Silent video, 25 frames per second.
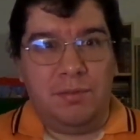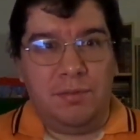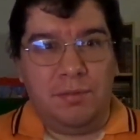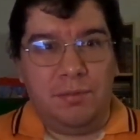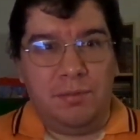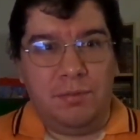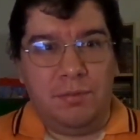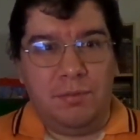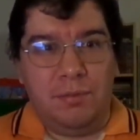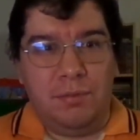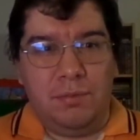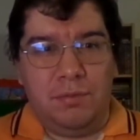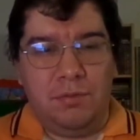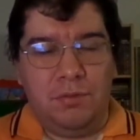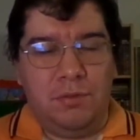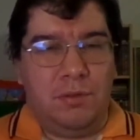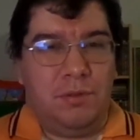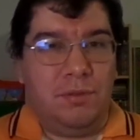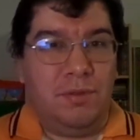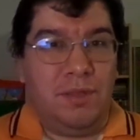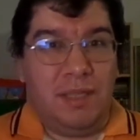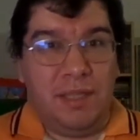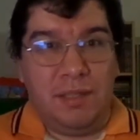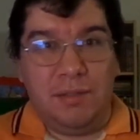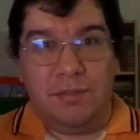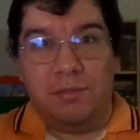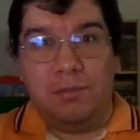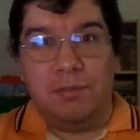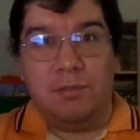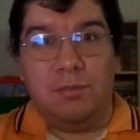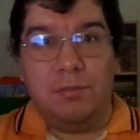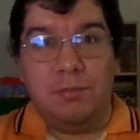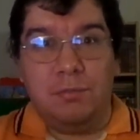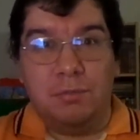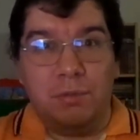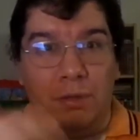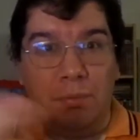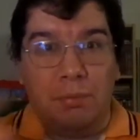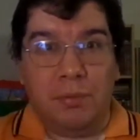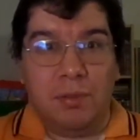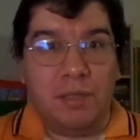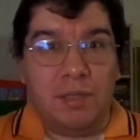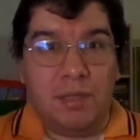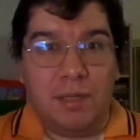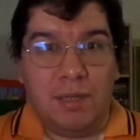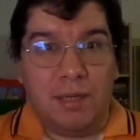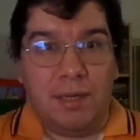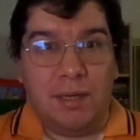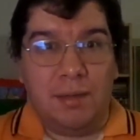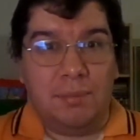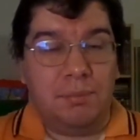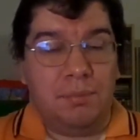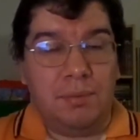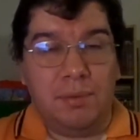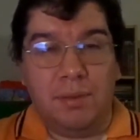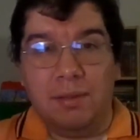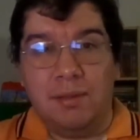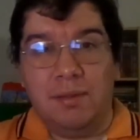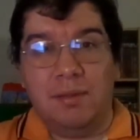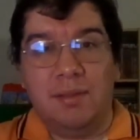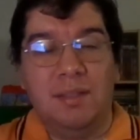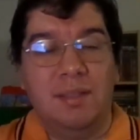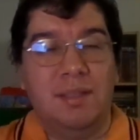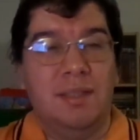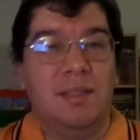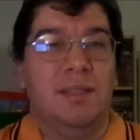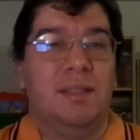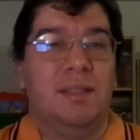sort of an answer to RoboCop